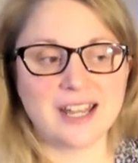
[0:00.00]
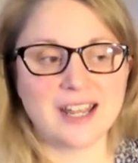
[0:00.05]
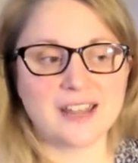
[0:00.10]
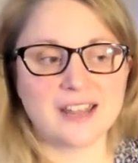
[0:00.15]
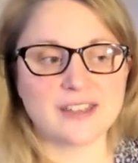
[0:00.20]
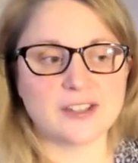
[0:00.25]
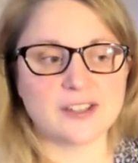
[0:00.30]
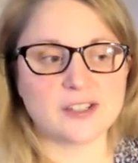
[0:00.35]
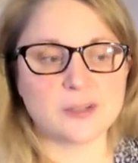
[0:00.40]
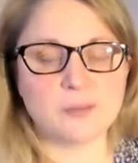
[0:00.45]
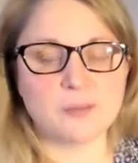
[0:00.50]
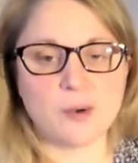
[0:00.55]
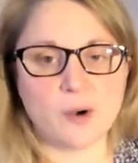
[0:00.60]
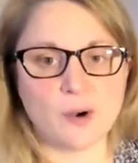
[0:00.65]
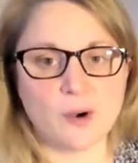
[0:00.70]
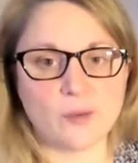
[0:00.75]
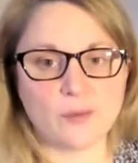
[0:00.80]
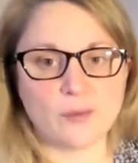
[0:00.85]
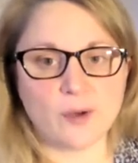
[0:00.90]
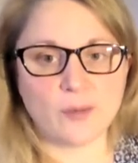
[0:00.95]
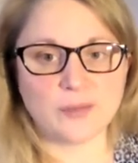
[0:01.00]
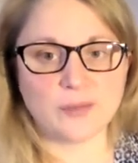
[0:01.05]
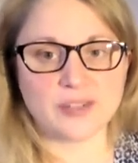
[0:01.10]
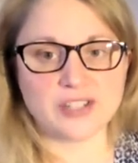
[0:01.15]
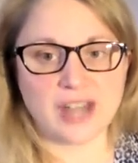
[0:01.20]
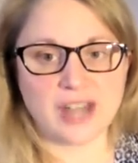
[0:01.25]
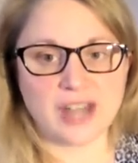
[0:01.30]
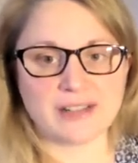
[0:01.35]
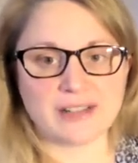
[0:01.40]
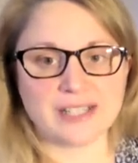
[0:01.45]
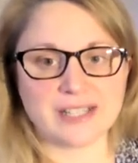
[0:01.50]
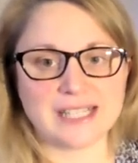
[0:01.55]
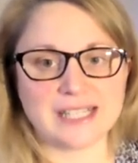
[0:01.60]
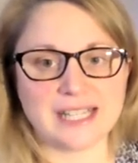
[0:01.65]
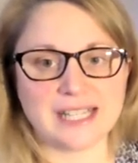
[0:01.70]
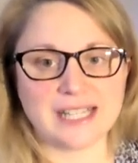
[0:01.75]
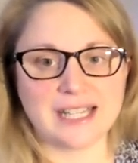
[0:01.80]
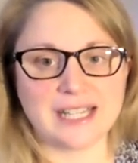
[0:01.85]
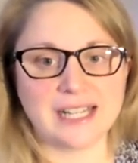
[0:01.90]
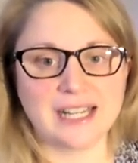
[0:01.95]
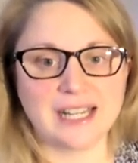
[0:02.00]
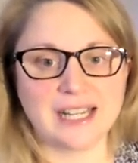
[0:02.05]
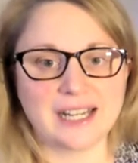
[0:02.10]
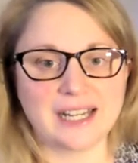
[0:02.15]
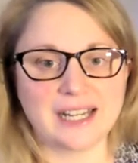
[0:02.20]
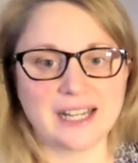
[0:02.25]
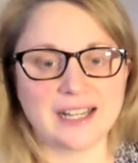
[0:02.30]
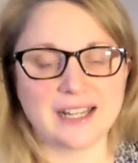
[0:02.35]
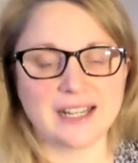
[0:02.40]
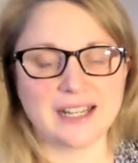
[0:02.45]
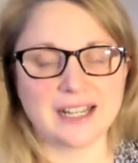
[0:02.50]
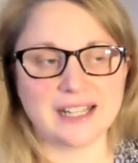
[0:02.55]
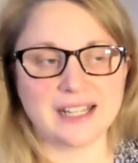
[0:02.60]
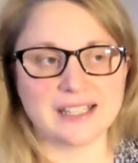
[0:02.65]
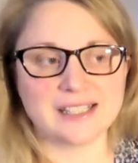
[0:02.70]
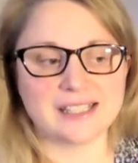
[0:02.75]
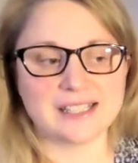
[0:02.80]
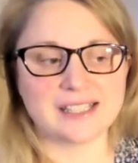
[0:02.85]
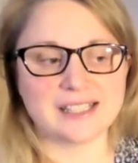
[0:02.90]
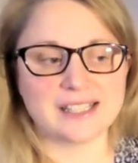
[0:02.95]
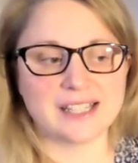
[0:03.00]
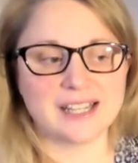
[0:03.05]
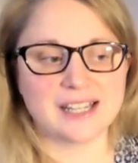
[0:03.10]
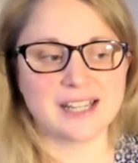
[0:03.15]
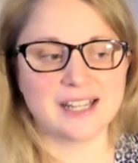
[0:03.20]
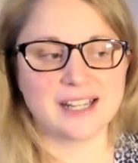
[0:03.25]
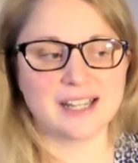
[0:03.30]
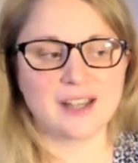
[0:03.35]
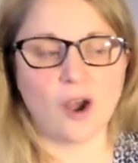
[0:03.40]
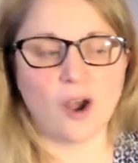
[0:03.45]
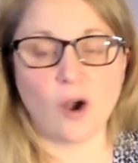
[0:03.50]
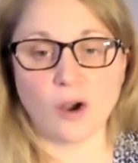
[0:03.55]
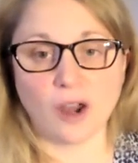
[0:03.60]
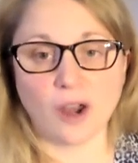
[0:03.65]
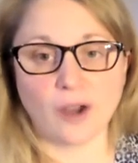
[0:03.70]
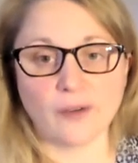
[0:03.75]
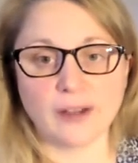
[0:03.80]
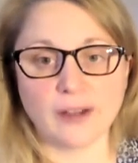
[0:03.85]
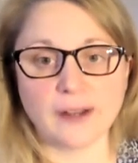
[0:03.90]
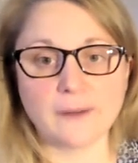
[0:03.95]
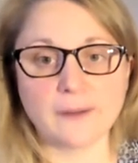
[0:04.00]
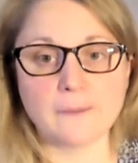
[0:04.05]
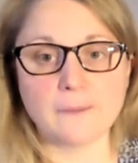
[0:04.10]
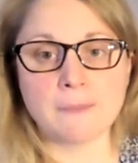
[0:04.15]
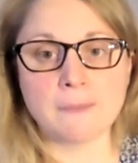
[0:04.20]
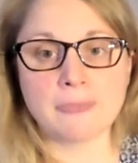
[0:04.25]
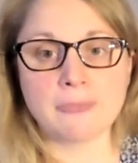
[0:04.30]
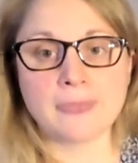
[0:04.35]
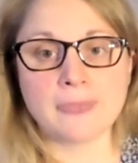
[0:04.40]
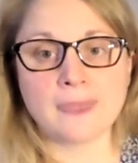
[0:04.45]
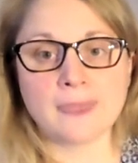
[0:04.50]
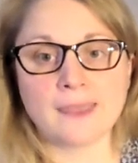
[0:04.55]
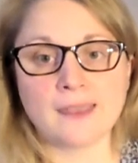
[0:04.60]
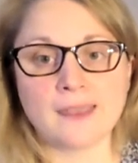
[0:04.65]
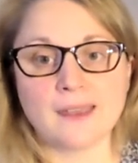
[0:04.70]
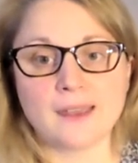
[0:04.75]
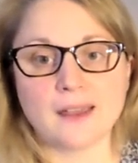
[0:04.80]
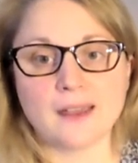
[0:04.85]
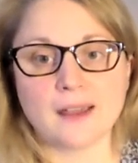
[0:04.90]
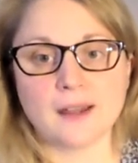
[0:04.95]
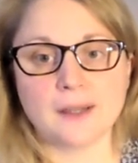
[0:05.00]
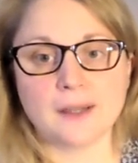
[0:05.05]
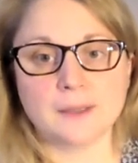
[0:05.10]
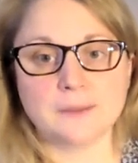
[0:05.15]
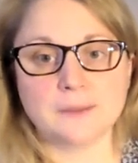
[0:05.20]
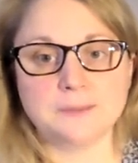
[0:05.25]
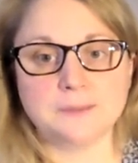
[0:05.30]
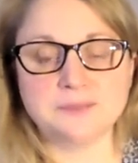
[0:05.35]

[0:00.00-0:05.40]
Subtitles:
The support from the charity is ongoing. I've